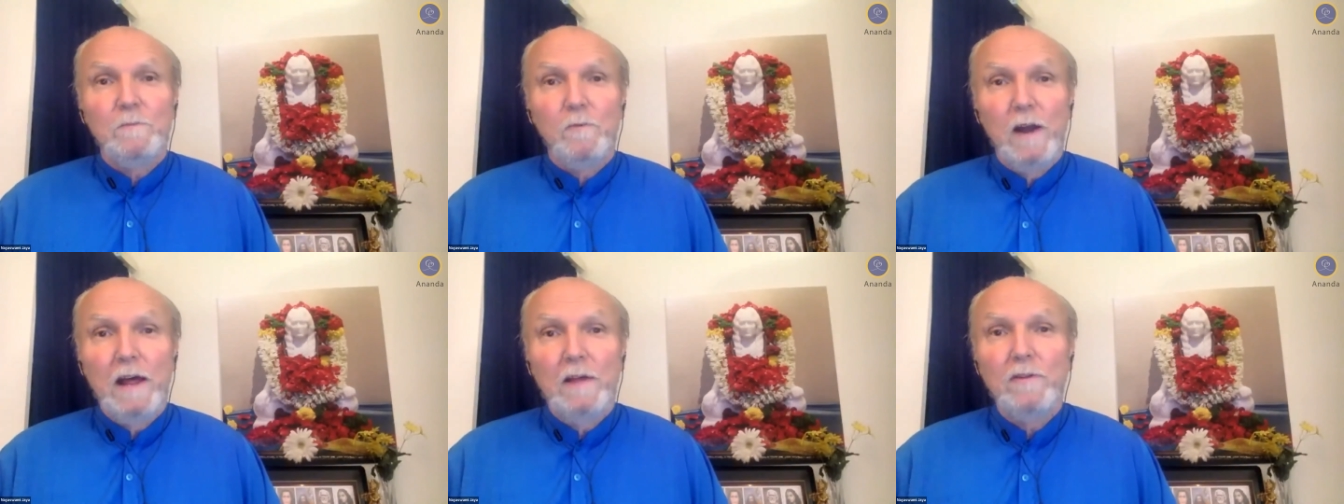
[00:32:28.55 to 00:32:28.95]

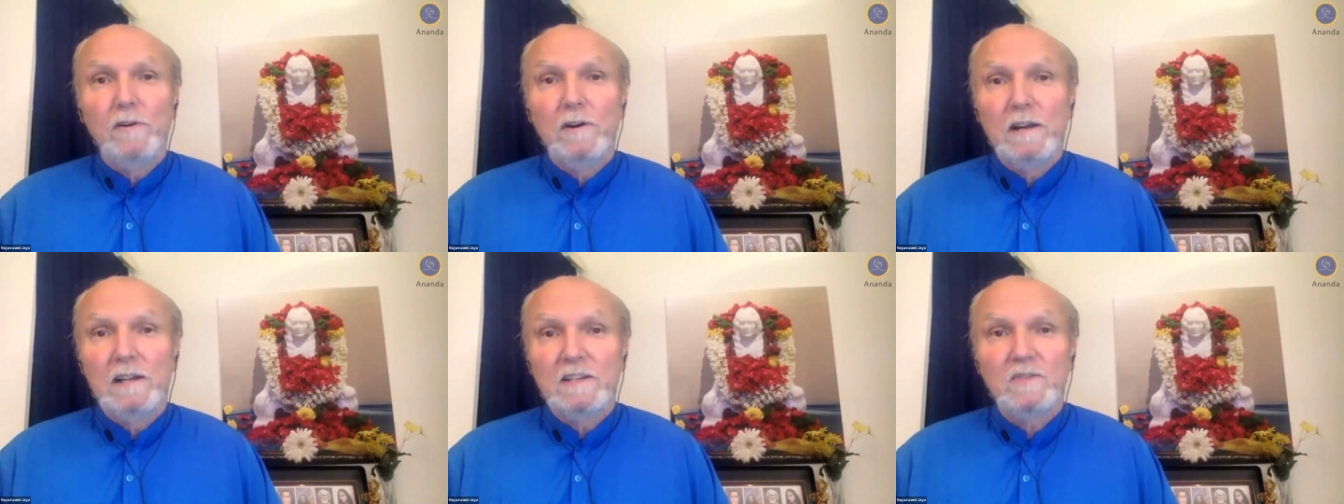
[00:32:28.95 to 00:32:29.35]

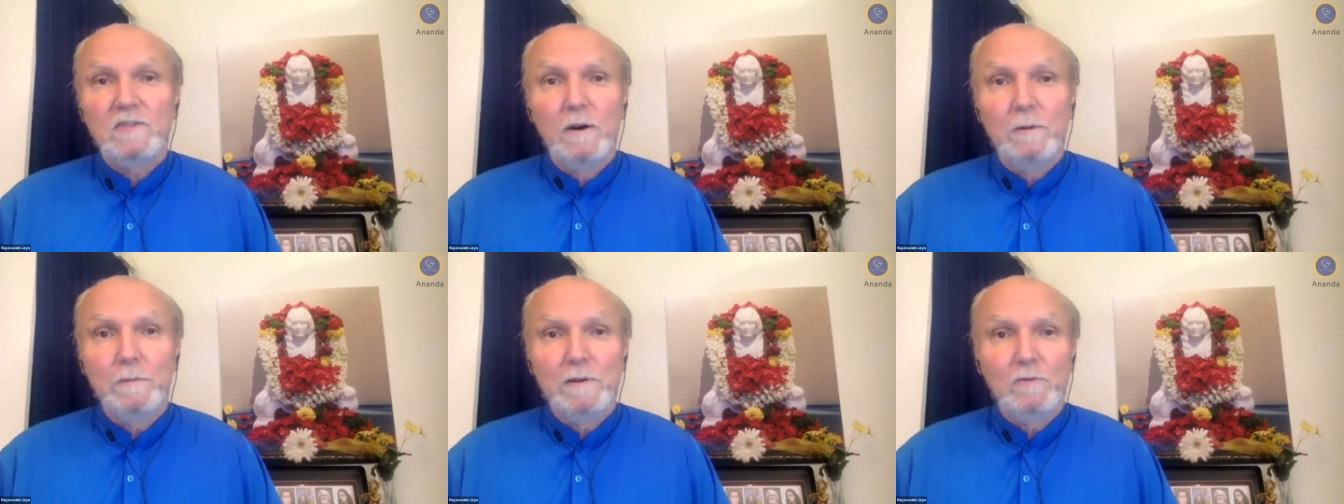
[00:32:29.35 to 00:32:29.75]
Rather, as
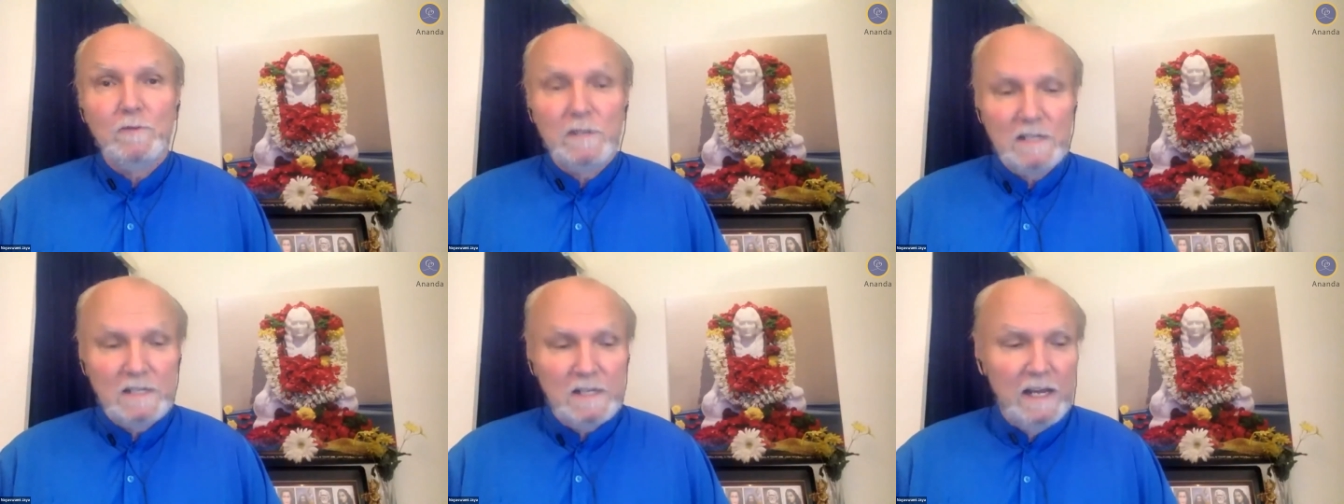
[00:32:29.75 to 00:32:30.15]
Swami
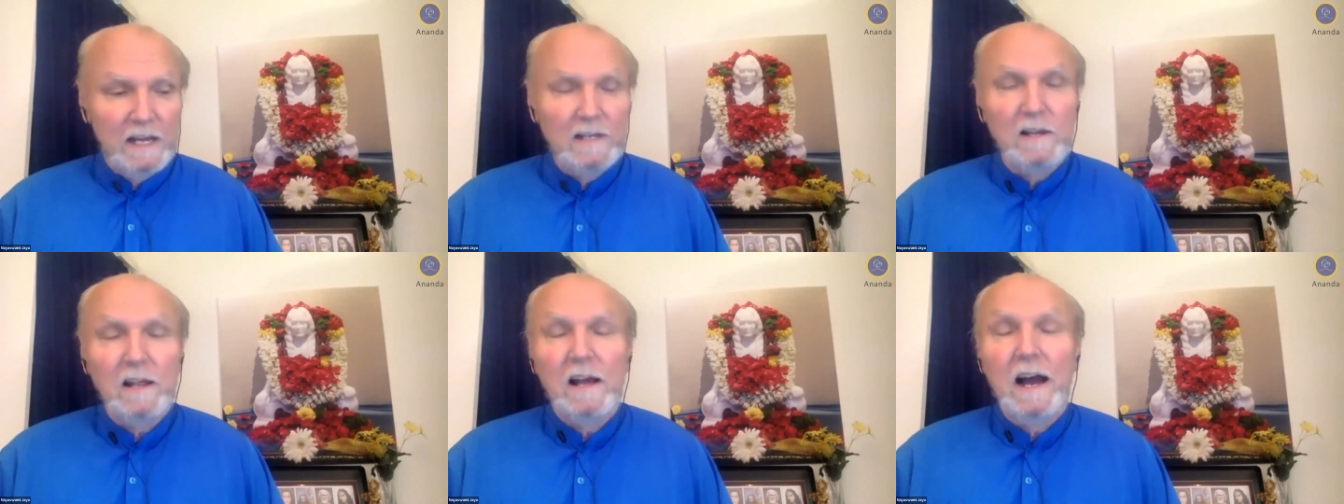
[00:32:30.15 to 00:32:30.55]
would say,
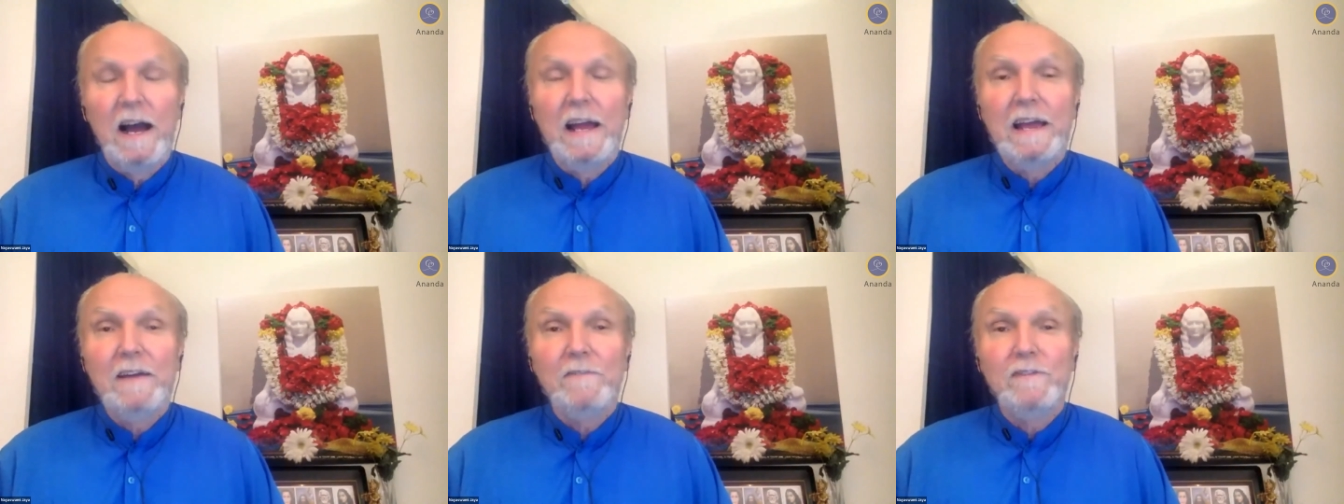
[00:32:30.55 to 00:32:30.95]

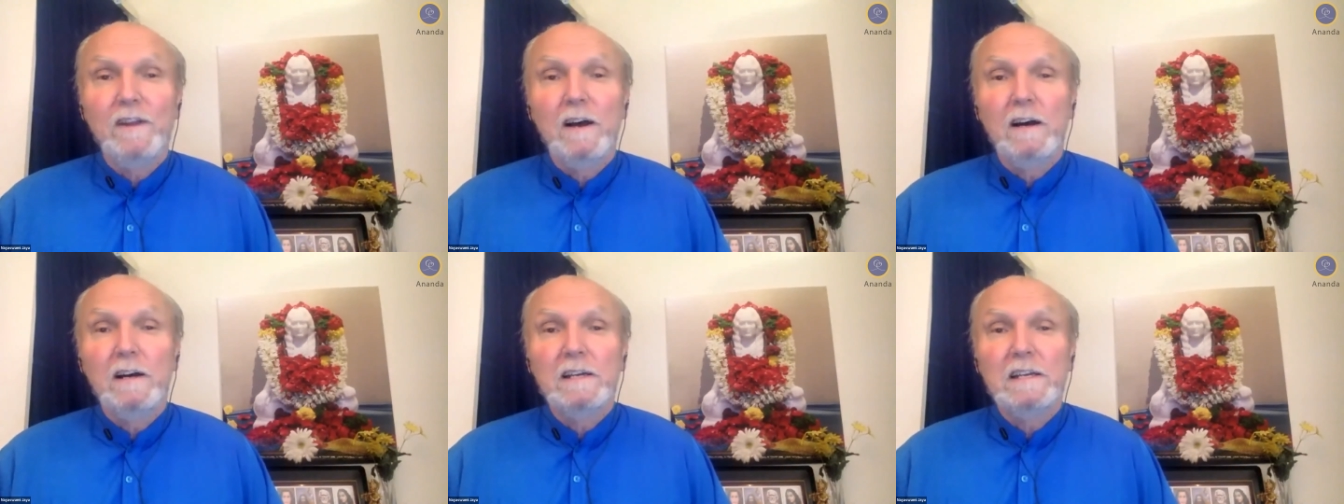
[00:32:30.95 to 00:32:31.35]
I have
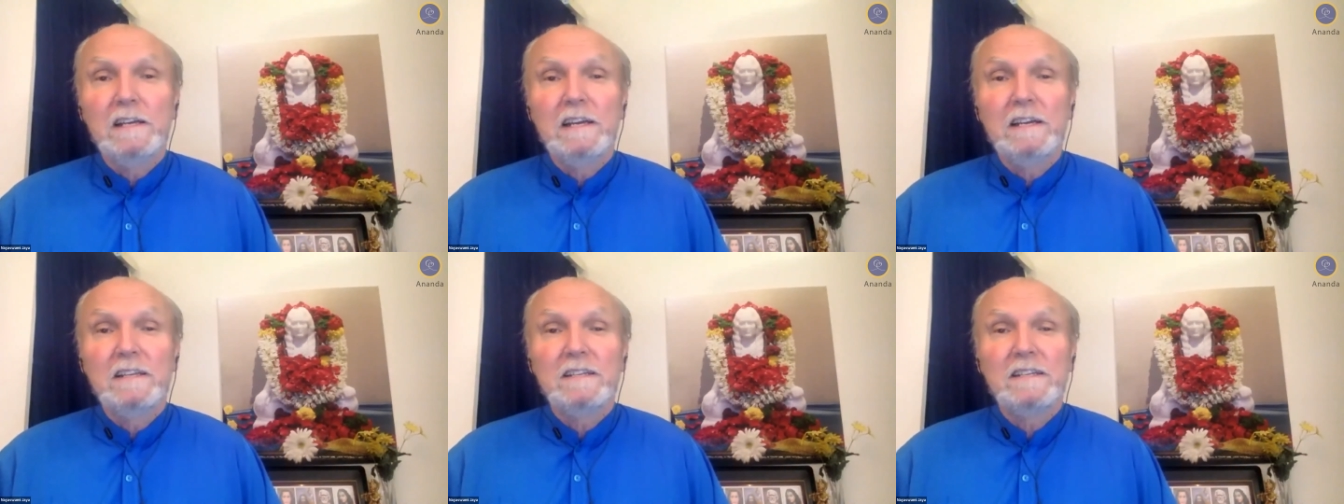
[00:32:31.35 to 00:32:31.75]
not
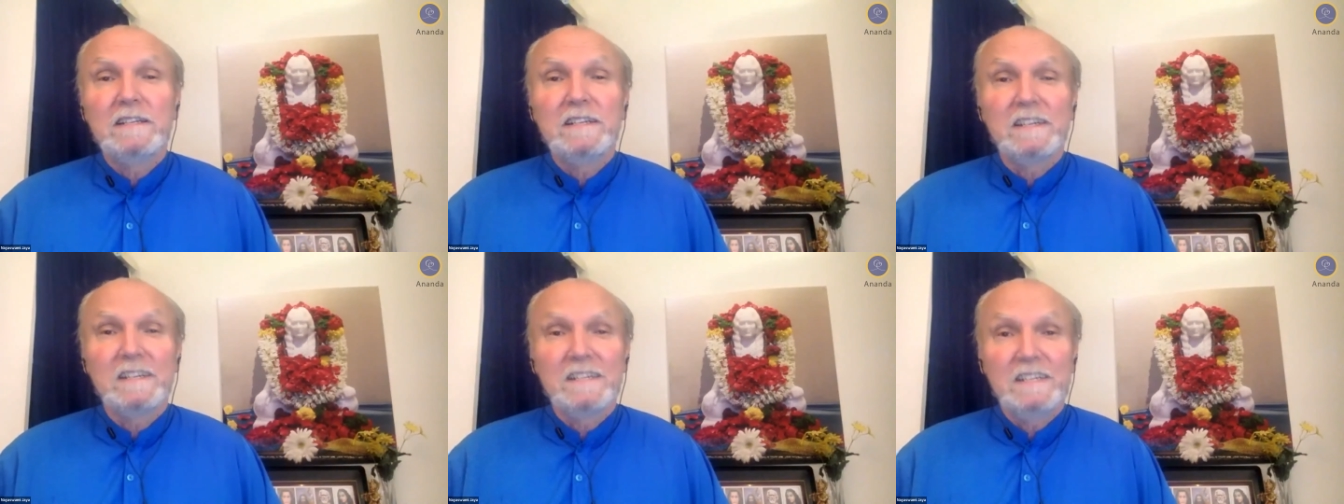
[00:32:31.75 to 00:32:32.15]
yet
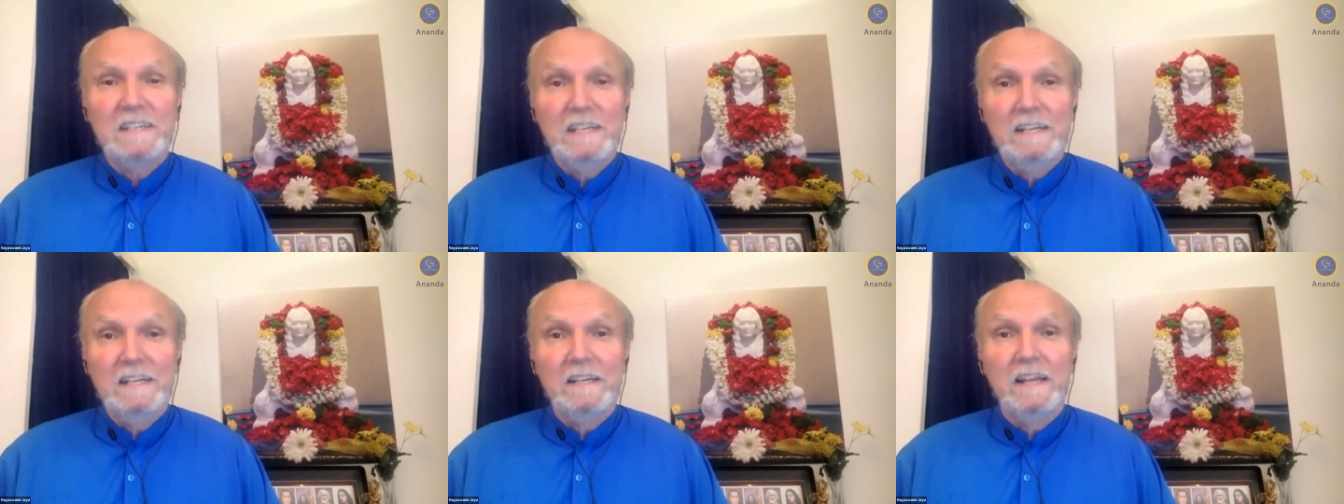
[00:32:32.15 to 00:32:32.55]

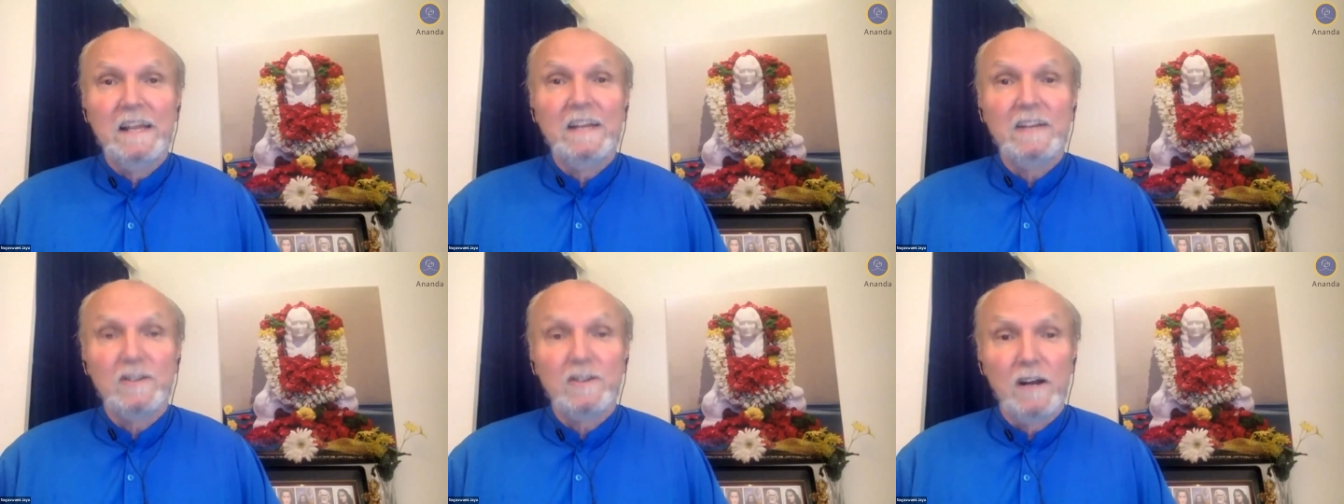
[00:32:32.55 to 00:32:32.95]
succeeded,
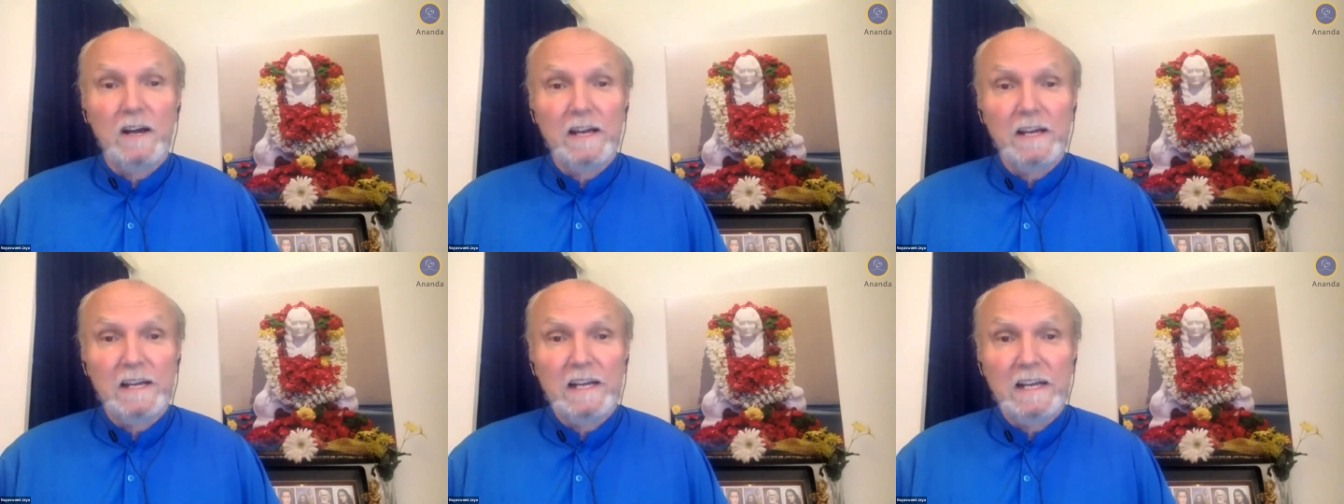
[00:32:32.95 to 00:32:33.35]

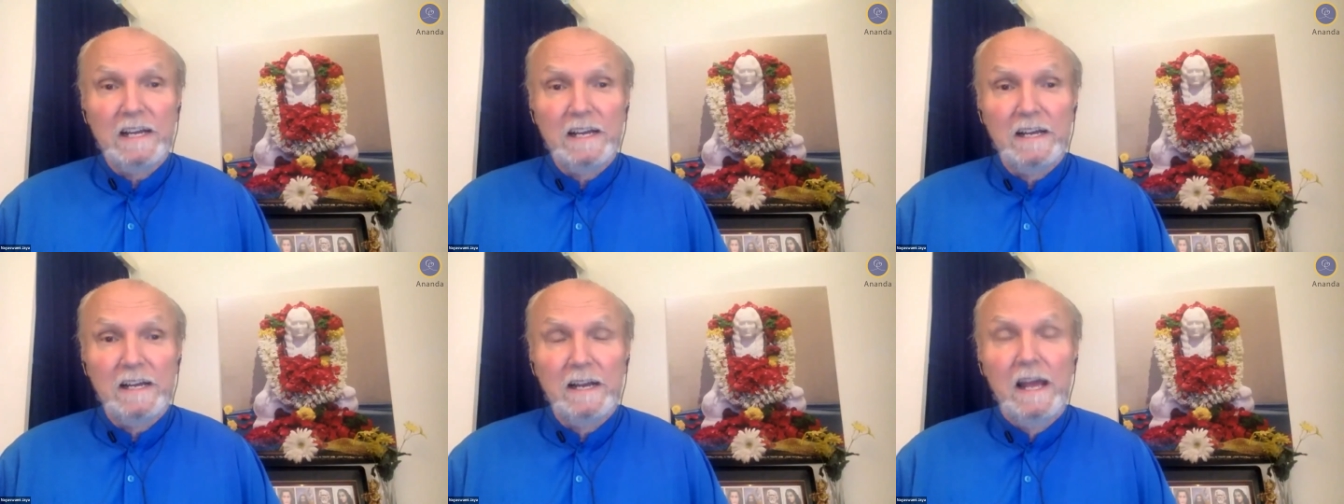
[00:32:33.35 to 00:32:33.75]
try
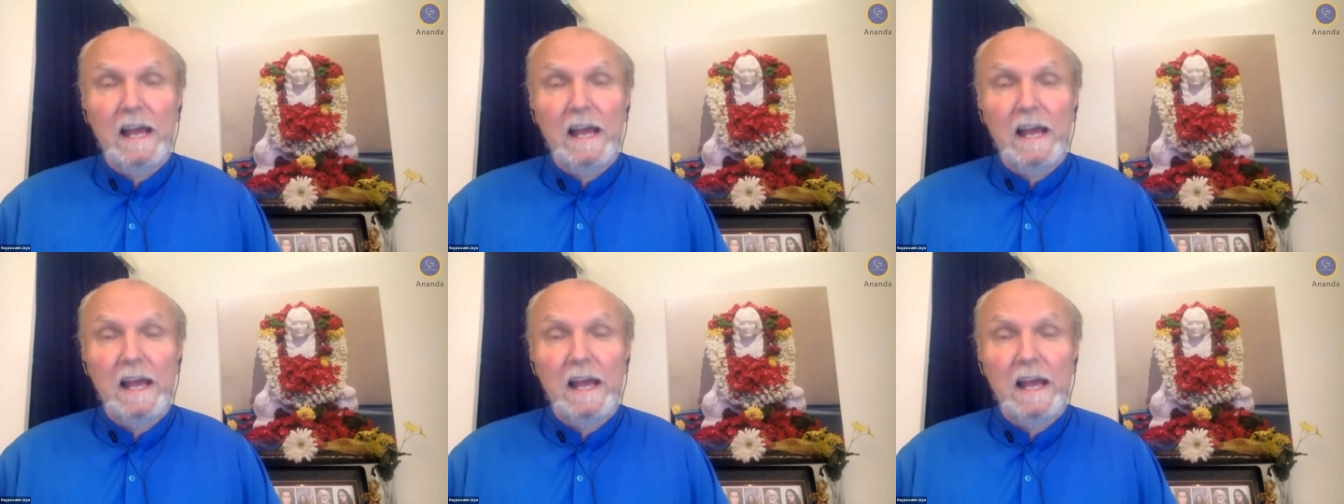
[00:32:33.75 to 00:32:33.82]
again.